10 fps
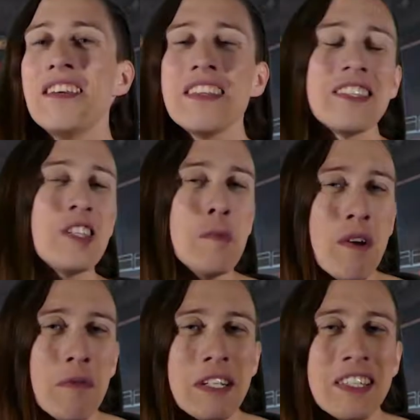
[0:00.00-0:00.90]
has 2 more
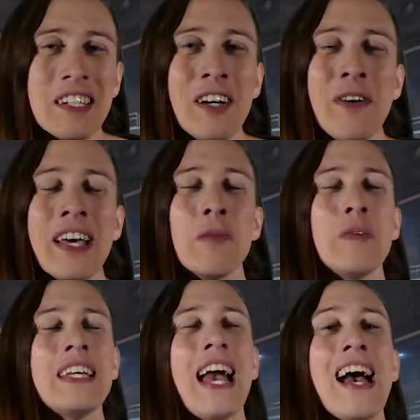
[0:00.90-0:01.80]
weeks to go, and
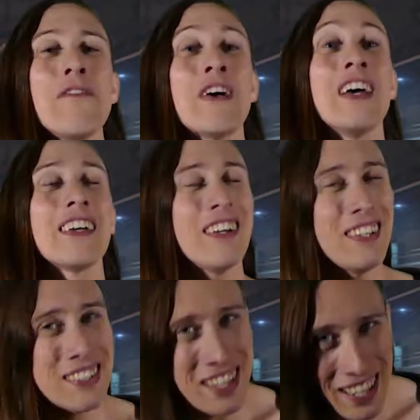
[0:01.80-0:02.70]
we have
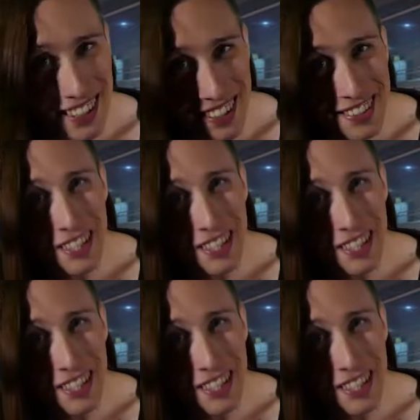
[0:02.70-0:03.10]
Contenders